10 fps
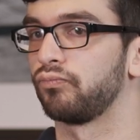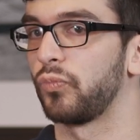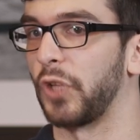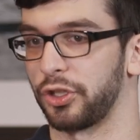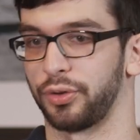
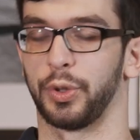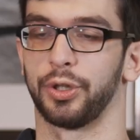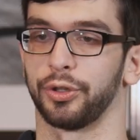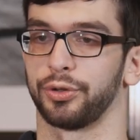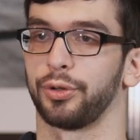Yes, and we
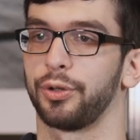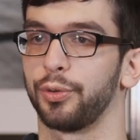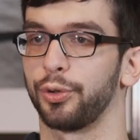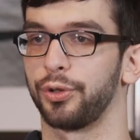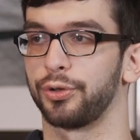can also
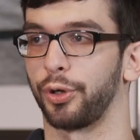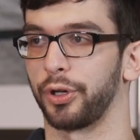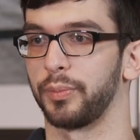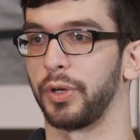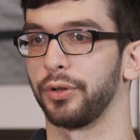
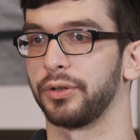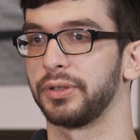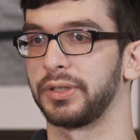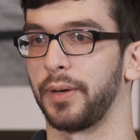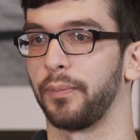talk about
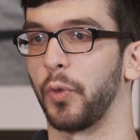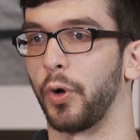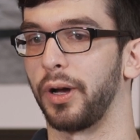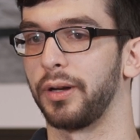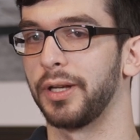some
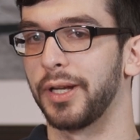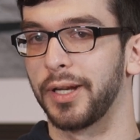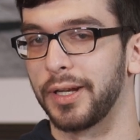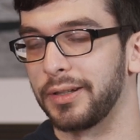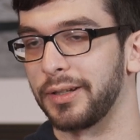more
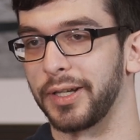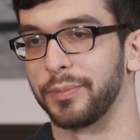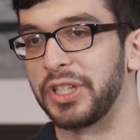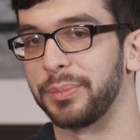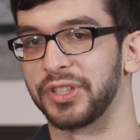
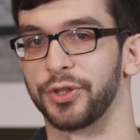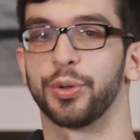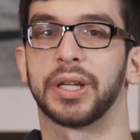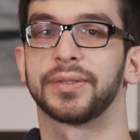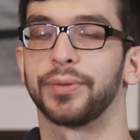tips and
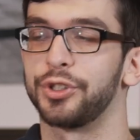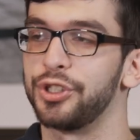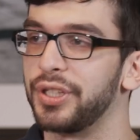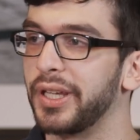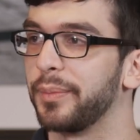tricks for
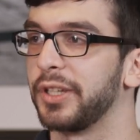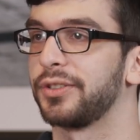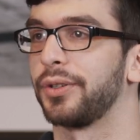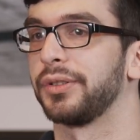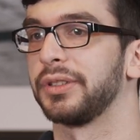GTM and
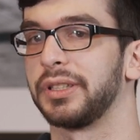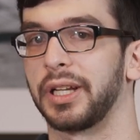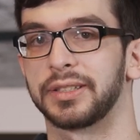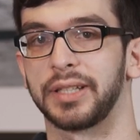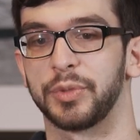so on in the
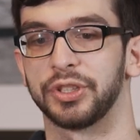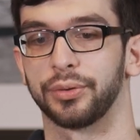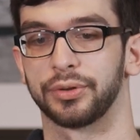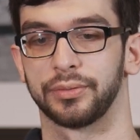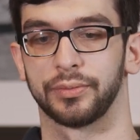next
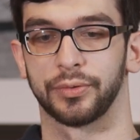episodes.